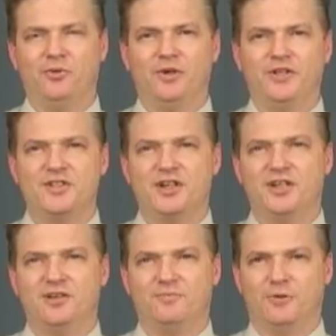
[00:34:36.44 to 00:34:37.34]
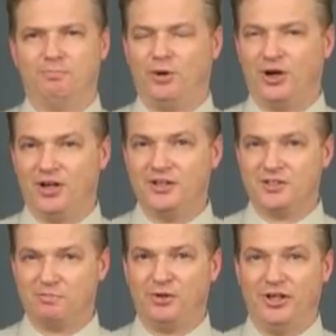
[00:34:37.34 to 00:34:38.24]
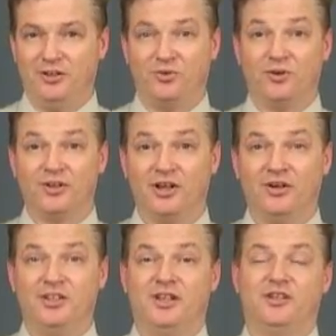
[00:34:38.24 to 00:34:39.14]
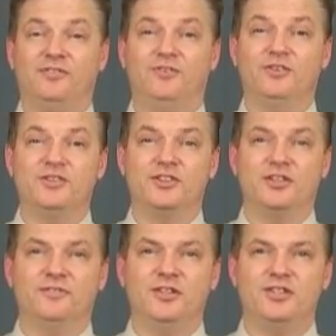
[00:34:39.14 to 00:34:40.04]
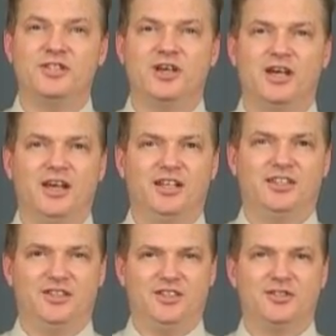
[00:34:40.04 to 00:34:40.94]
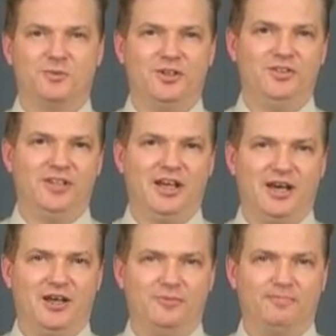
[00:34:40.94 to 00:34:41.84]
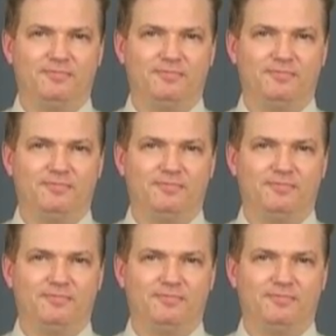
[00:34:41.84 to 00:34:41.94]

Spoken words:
When you sign up for POTS, plain ordinary telephone service, this is what you get.